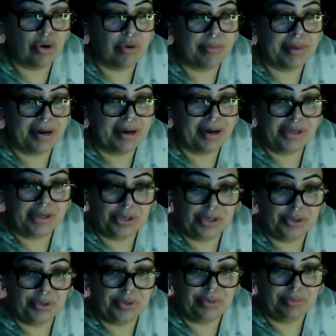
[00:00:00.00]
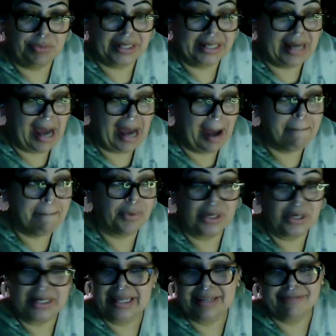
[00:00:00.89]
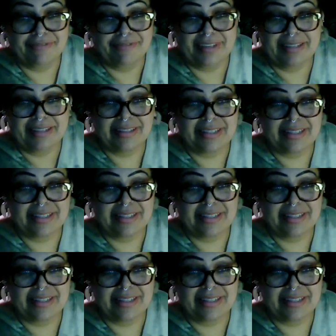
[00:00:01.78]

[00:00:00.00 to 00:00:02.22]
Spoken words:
about you, but I'm pretty convinced